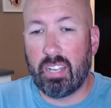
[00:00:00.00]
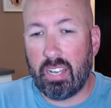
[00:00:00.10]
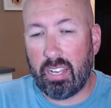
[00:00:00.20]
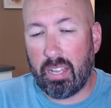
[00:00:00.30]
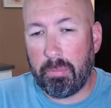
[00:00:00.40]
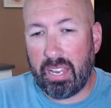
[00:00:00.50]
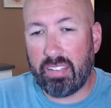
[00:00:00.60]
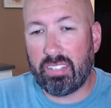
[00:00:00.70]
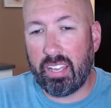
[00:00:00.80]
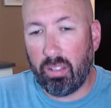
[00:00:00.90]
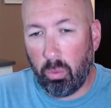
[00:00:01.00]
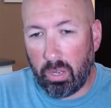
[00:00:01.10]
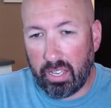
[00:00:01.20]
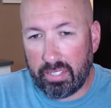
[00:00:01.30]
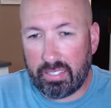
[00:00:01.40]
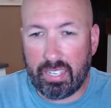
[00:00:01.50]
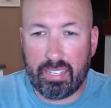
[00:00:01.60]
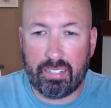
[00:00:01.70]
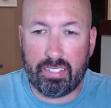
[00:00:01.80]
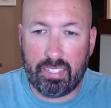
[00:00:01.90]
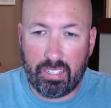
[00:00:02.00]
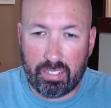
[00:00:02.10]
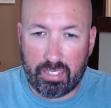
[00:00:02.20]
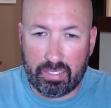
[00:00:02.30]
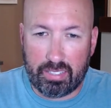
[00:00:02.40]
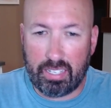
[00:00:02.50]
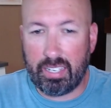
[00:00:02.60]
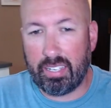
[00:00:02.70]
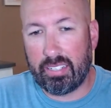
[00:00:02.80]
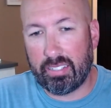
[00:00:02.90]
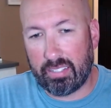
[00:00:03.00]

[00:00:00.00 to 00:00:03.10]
Uh, I mean, it has the ly at the end, the er at the end,